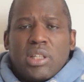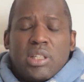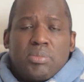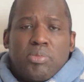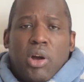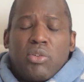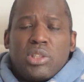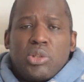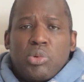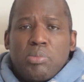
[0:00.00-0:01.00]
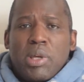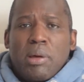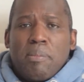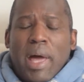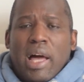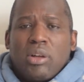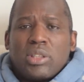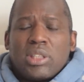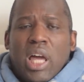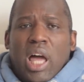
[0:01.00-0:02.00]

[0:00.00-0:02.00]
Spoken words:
His priority would be about